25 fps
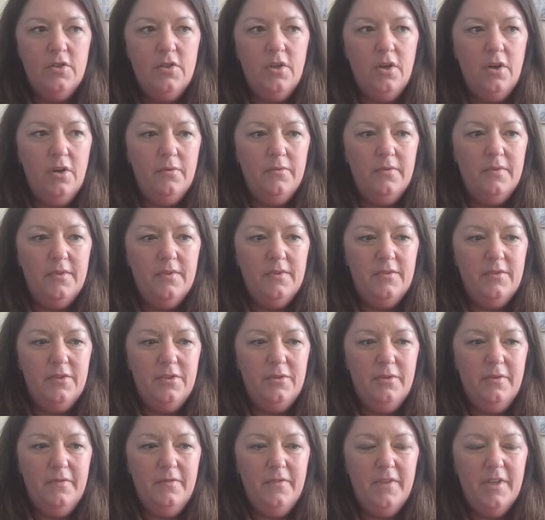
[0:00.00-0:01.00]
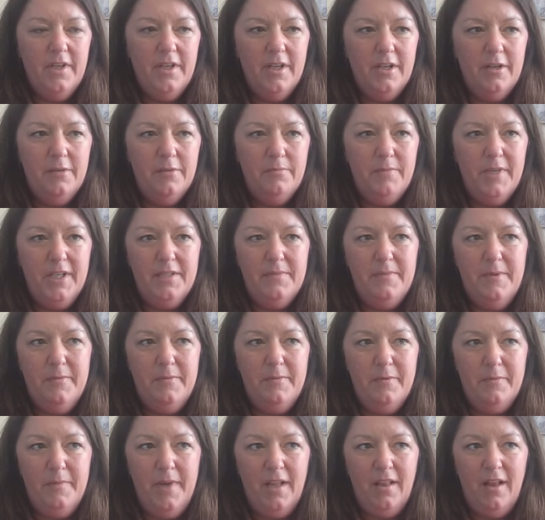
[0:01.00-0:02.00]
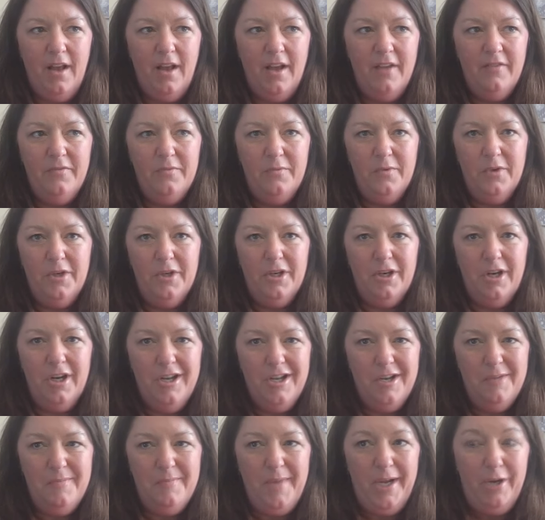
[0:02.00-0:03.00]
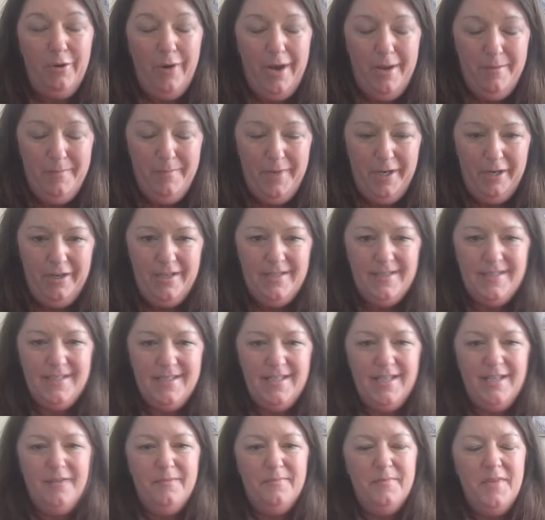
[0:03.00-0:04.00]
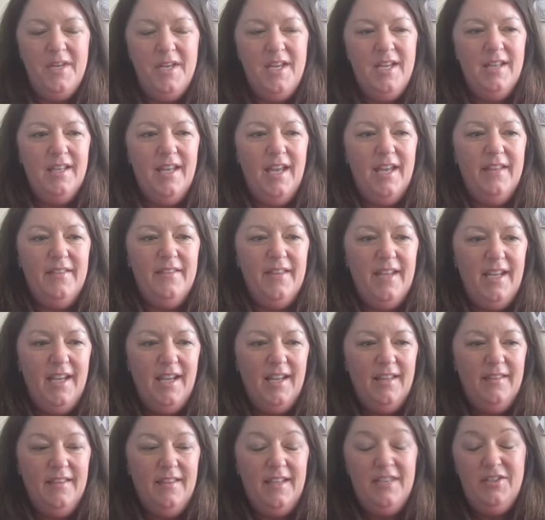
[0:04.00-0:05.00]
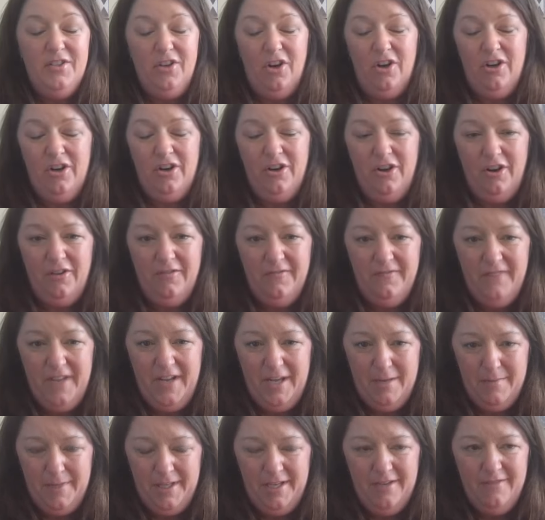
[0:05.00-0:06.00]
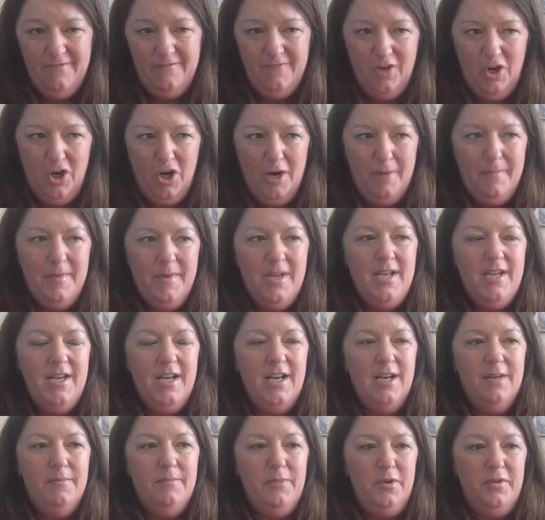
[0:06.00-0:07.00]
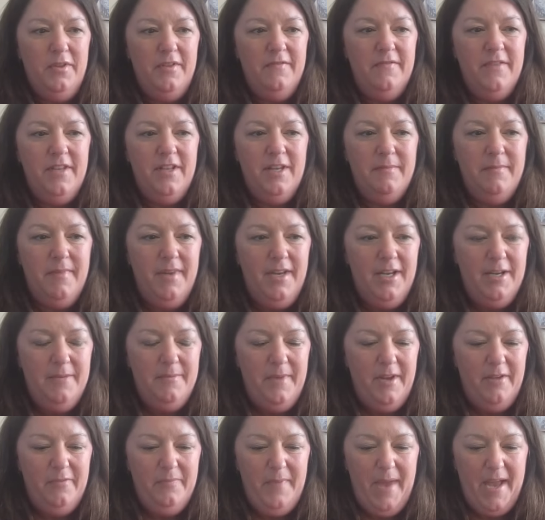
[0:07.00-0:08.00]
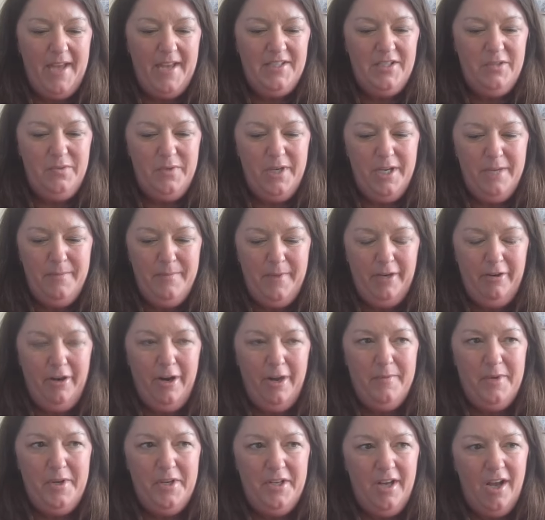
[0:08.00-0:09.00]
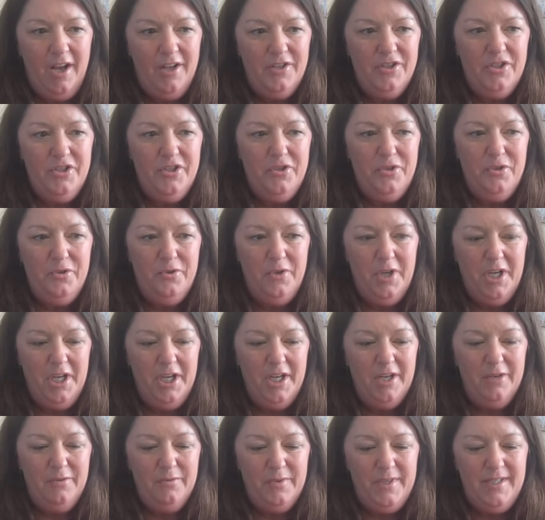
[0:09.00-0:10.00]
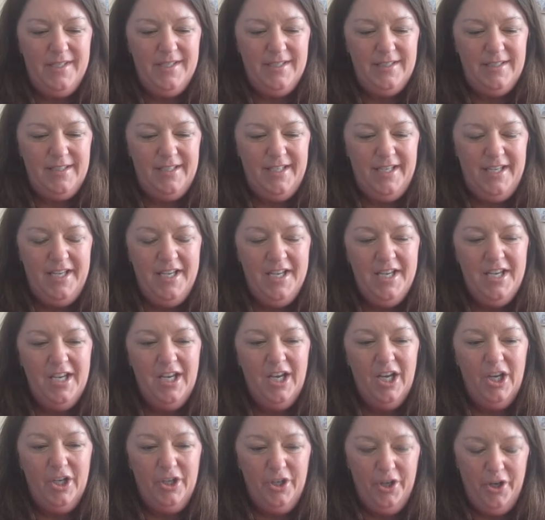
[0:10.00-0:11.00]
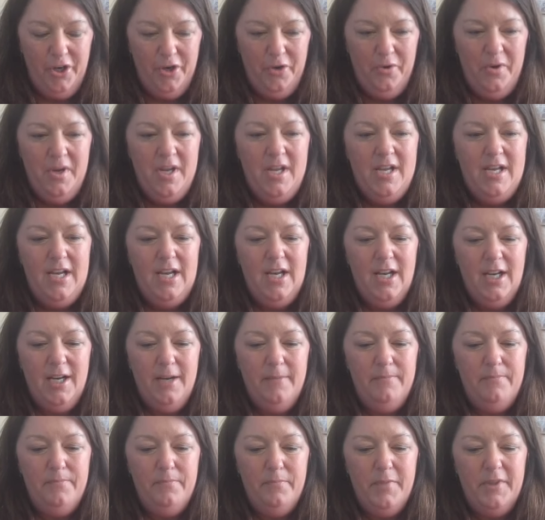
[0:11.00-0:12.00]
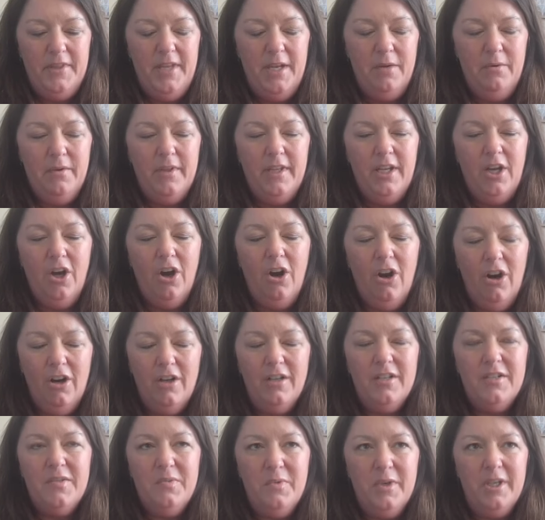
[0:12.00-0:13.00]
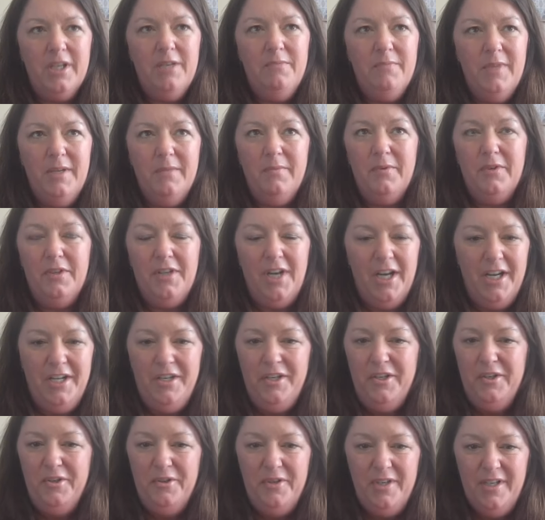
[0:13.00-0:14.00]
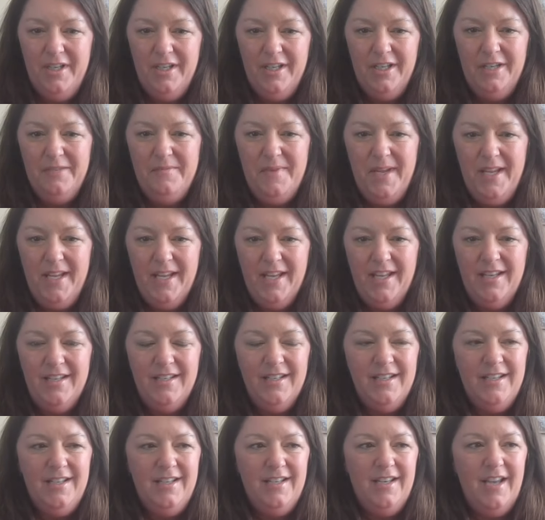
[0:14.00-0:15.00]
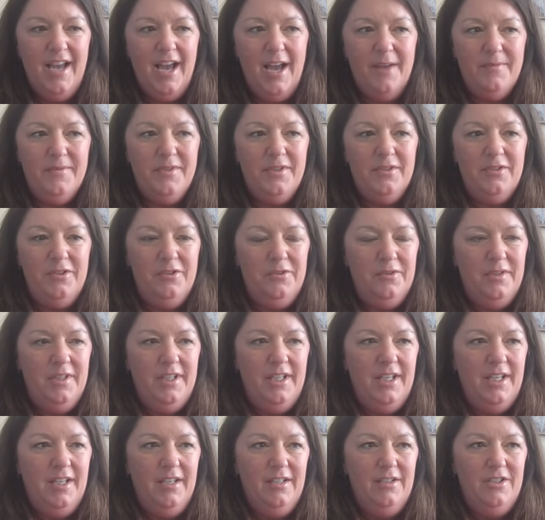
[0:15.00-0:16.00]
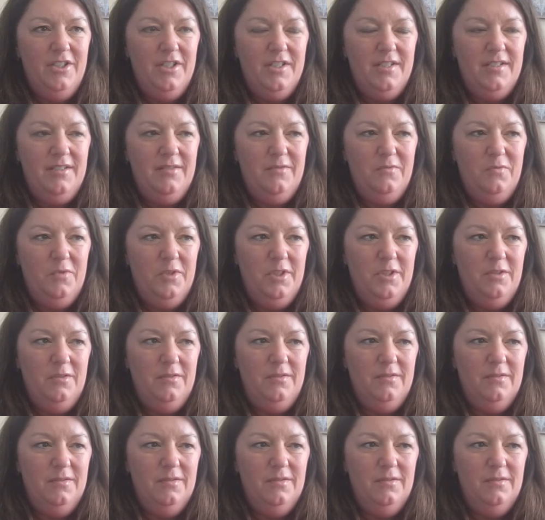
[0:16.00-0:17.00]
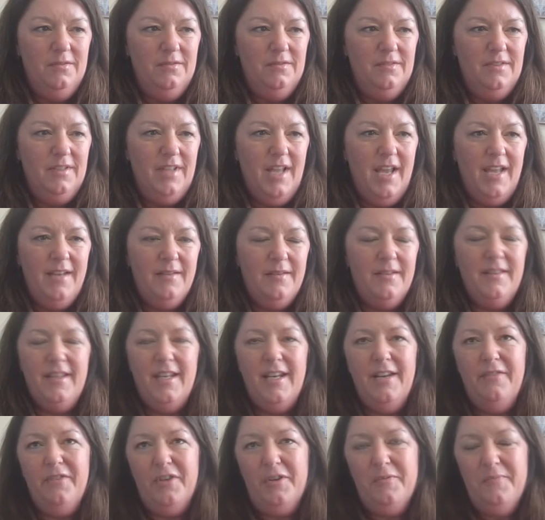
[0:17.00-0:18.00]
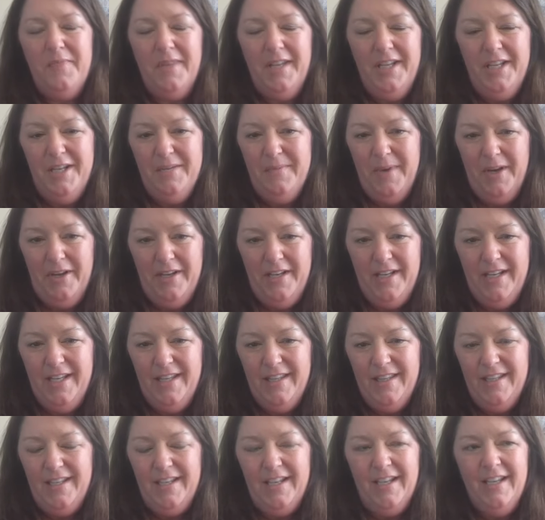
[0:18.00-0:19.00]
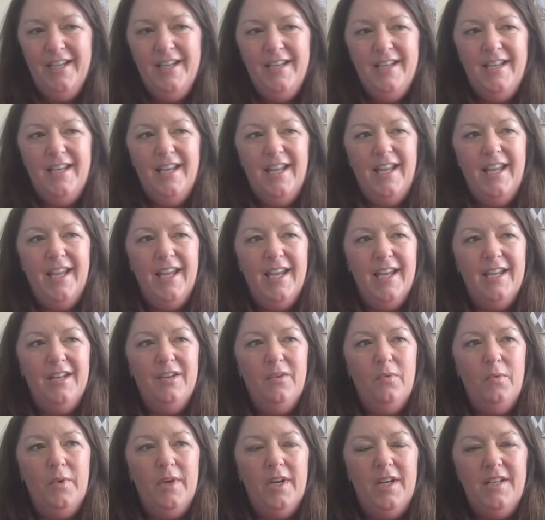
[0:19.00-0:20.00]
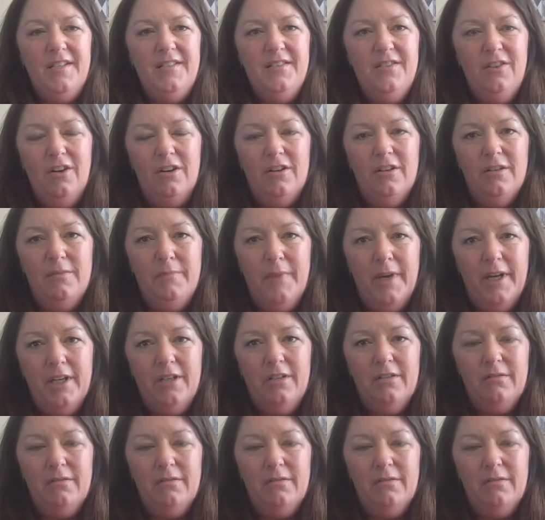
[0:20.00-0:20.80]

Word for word: So two of the biggest people in my life were uh, my grandparents, um, and they they started our family farm. Um, both of them um, have passed away. My grandma not too uh, recently ago, um, but they were the hardest working people I knew, um, and absolutely just would, and they never complained about anything. And when I started my